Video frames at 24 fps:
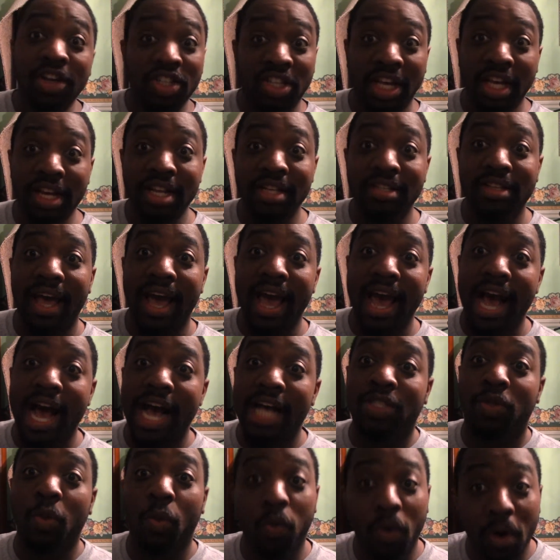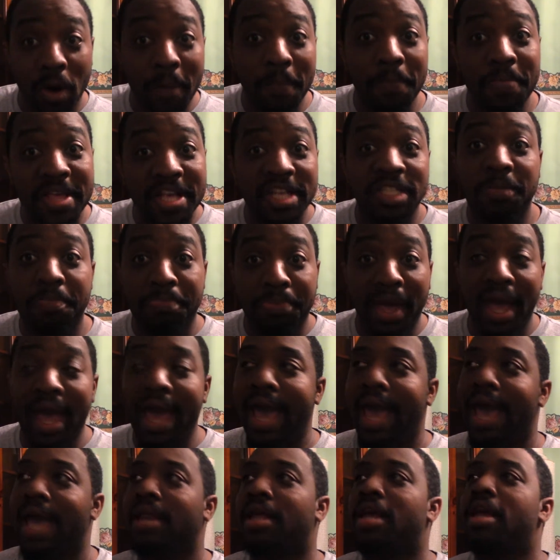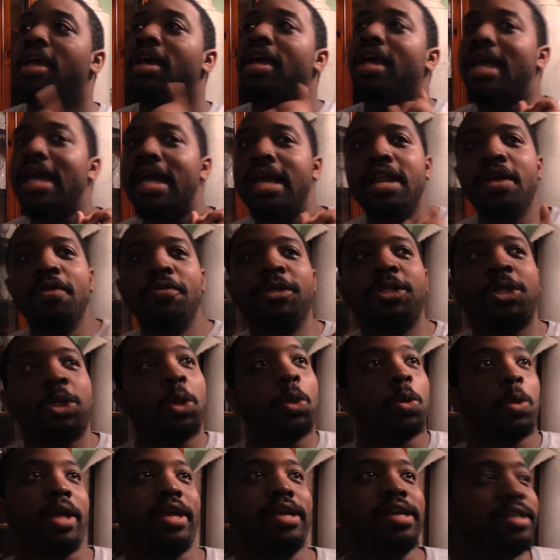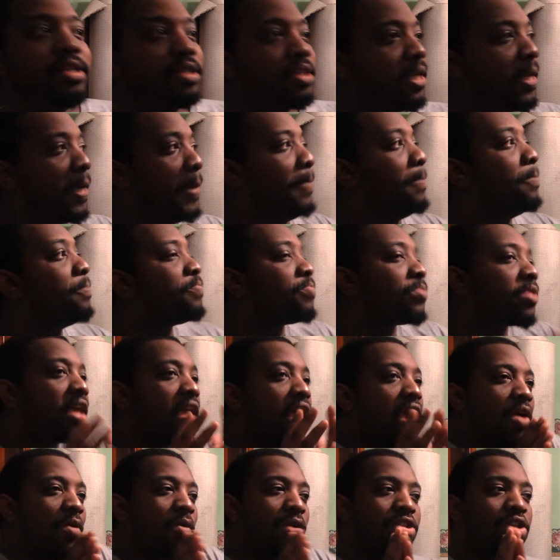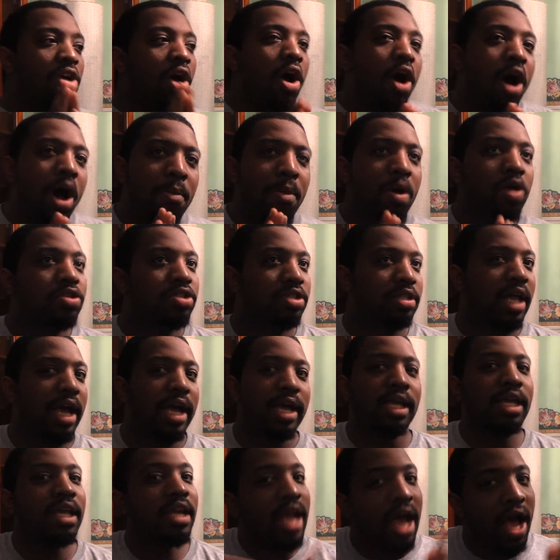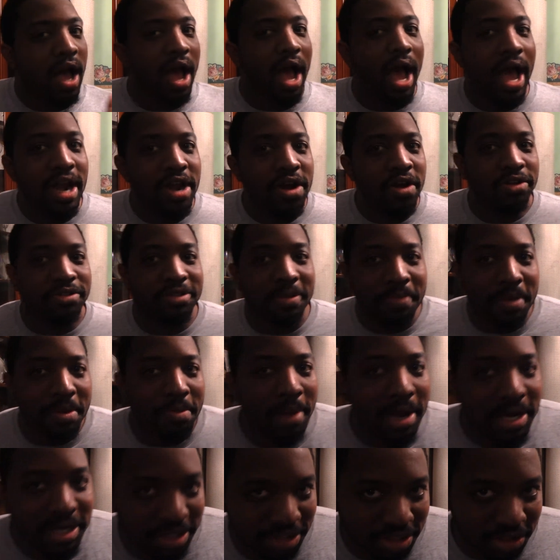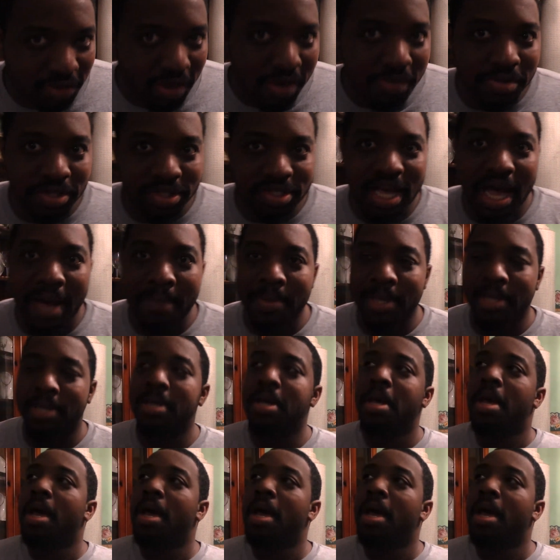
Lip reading: getting his ass whooped this bad. And it was crazy. It was almost like, now I know some people might disagree with this comment,